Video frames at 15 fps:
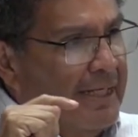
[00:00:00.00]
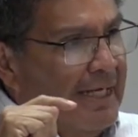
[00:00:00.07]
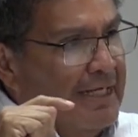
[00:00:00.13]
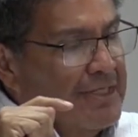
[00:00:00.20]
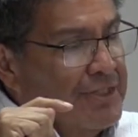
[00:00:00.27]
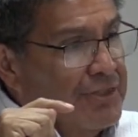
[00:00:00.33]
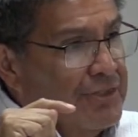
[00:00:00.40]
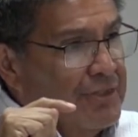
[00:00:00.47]

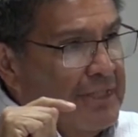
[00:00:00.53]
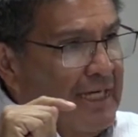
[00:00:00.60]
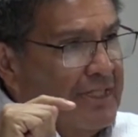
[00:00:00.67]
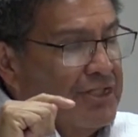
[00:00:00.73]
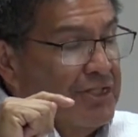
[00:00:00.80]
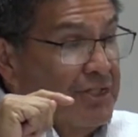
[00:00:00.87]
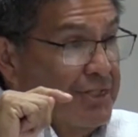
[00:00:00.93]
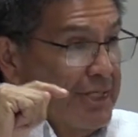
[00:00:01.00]
as,
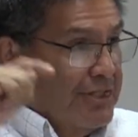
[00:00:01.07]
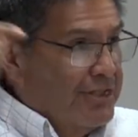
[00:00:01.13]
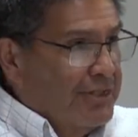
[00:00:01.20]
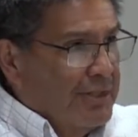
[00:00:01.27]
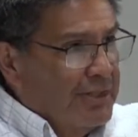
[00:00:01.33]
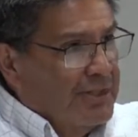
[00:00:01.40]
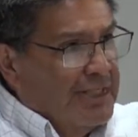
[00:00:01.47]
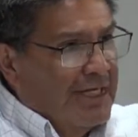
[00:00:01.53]
as
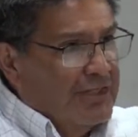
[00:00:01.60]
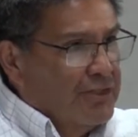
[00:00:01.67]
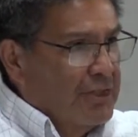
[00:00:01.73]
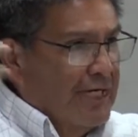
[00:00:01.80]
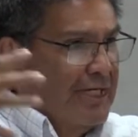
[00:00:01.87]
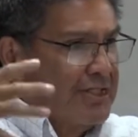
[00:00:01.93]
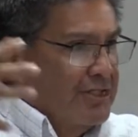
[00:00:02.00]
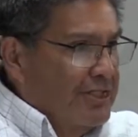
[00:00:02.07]
distance as,
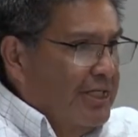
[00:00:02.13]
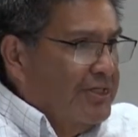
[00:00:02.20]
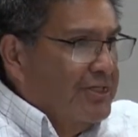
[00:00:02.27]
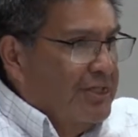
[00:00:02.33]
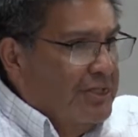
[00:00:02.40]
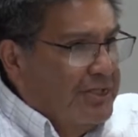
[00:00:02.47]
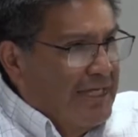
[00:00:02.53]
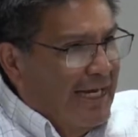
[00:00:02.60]
as
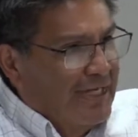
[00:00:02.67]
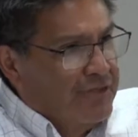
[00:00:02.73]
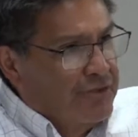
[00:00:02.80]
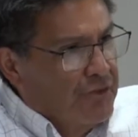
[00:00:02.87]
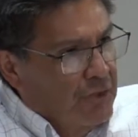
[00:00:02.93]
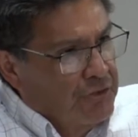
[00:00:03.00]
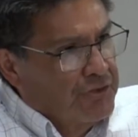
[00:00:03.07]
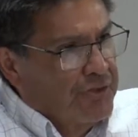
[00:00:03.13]
distance
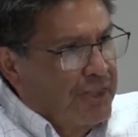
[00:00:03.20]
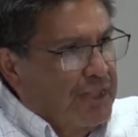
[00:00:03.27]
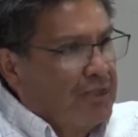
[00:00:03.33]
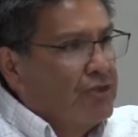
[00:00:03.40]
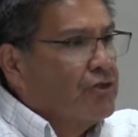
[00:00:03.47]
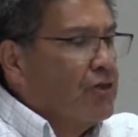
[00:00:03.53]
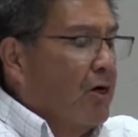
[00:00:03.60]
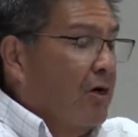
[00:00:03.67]
as those
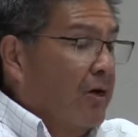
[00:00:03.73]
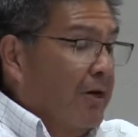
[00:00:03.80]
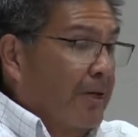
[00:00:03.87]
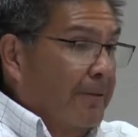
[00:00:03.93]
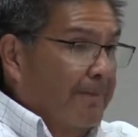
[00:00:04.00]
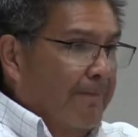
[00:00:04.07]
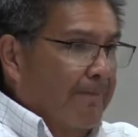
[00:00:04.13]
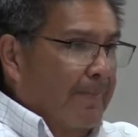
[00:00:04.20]
things
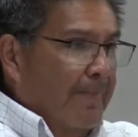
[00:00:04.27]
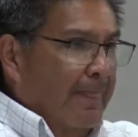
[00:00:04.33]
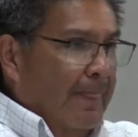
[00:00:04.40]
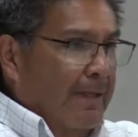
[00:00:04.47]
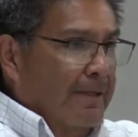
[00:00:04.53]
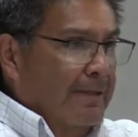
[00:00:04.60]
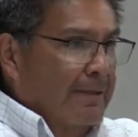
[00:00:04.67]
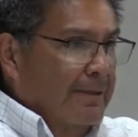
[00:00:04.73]
are,
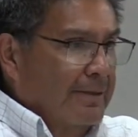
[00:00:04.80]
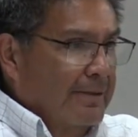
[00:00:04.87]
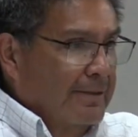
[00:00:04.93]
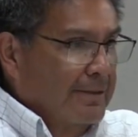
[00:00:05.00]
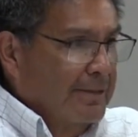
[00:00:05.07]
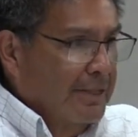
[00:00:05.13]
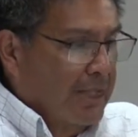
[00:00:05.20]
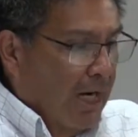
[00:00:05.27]

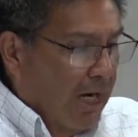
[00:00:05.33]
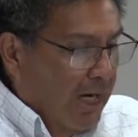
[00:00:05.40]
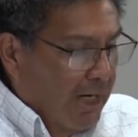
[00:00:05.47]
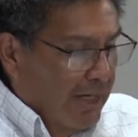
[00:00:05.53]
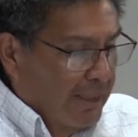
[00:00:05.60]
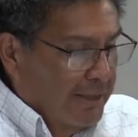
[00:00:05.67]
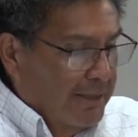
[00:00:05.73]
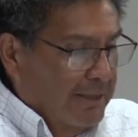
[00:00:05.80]

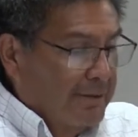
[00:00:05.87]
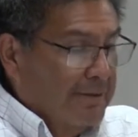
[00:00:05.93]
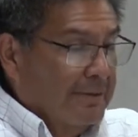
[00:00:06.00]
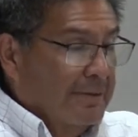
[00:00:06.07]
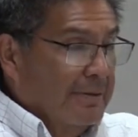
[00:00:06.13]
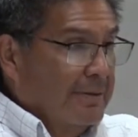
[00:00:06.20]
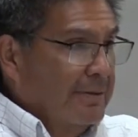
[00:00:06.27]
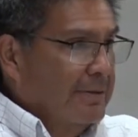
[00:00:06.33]
God
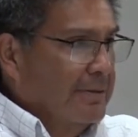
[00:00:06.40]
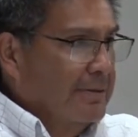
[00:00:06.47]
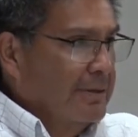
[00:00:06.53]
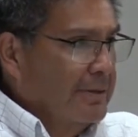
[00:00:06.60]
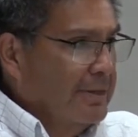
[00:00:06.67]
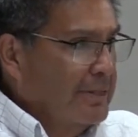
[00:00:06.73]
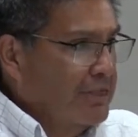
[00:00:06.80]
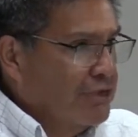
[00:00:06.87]

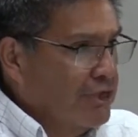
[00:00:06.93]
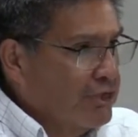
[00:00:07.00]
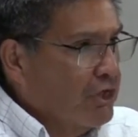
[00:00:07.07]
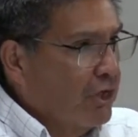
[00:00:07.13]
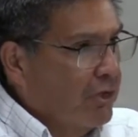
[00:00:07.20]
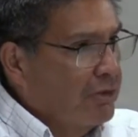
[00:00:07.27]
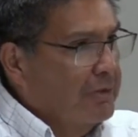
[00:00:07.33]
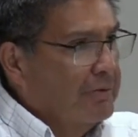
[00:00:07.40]
is
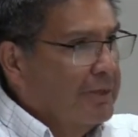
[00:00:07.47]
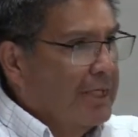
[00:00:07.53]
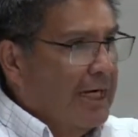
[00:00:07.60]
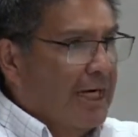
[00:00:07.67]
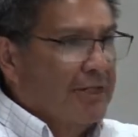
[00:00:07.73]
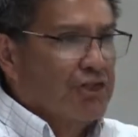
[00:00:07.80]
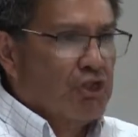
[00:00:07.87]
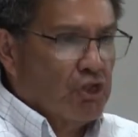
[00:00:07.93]
eternal.
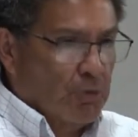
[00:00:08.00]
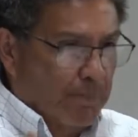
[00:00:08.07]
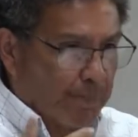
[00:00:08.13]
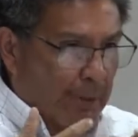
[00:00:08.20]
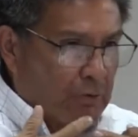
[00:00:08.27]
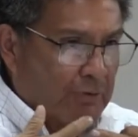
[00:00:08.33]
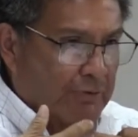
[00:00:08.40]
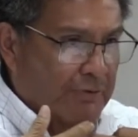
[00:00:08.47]
God
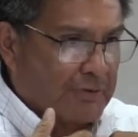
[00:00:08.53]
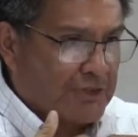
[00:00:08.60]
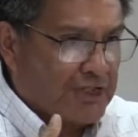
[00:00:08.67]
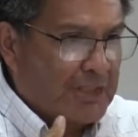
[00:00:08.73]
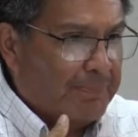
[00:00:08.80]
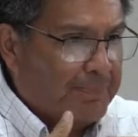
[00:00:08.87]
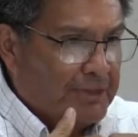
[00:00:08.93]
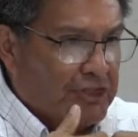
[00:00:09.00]
spoke,
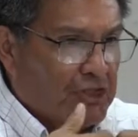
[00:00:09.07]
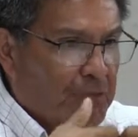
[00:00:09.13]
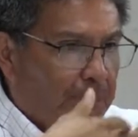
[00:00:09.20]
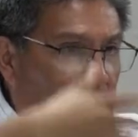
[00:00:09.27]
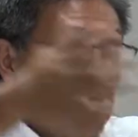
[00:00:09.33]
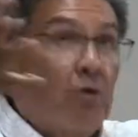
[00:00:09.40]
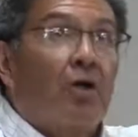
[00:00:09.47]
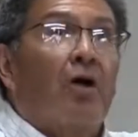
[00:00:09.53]
simply
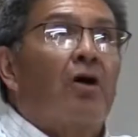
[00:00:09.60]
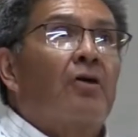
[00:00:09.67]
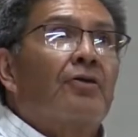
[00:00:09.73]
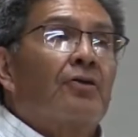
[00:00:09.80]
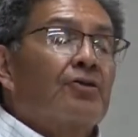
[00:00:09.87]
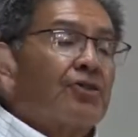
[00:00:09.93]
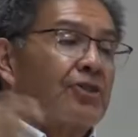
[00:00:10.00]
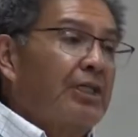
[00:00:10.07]
spoke all
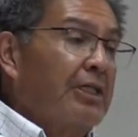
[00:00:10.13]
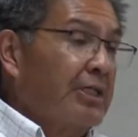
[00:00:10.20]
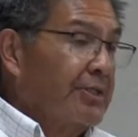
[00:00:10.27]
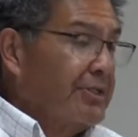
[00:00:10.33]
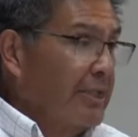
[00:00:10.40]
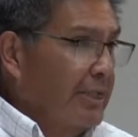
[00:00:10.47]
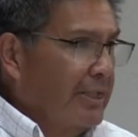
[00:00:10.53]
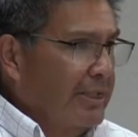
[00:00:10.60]
those
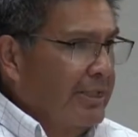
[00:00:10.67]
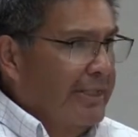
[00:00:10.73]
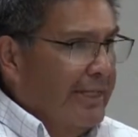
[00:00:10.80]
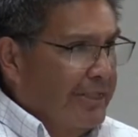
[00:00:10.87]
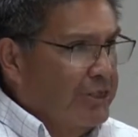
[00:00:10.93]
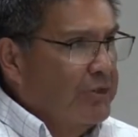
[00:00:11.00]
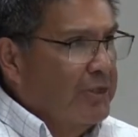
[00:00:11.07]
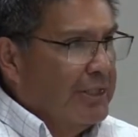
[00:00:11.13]
things
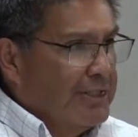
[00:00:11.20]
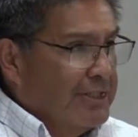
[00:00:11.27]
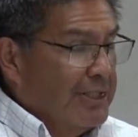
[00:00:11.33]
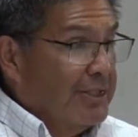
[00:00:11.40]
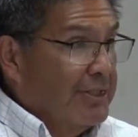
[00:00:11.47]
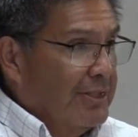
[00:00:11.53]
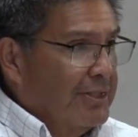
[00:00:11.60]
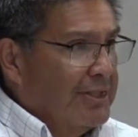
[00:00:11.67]
into
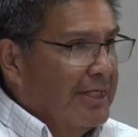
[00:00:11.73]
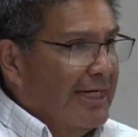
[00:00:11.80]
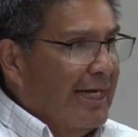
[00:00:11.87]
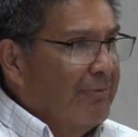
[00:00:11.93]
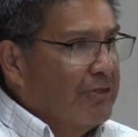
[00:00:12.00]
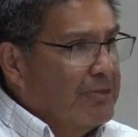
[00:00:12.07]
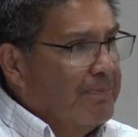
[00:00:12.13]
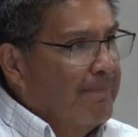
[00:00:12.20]
existence. And I
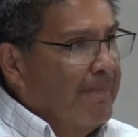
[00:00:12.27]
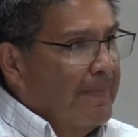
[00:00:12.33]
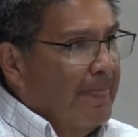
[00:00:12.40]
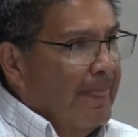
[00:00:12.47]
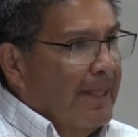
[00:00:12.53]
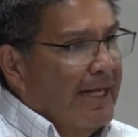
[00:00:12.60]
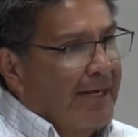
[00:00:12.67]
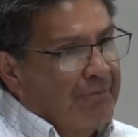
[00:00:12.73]
was
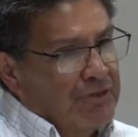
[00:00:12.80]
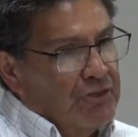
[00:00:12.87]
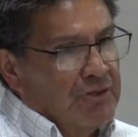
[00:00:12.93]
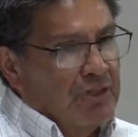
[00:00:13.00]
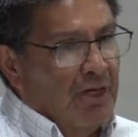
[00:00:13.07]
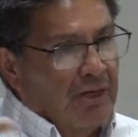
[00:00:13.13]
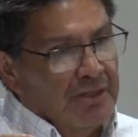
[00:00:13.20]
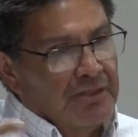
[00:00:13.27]
I was
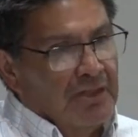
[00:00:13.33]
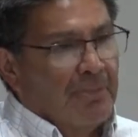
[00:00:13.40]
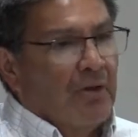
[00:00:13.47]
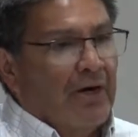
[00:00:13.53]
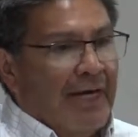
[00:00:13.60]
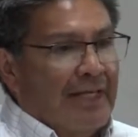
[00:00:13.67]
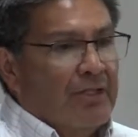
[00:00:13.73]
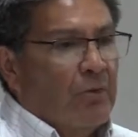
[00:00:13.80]
talking to
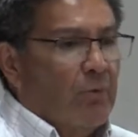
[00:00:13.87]
Miranda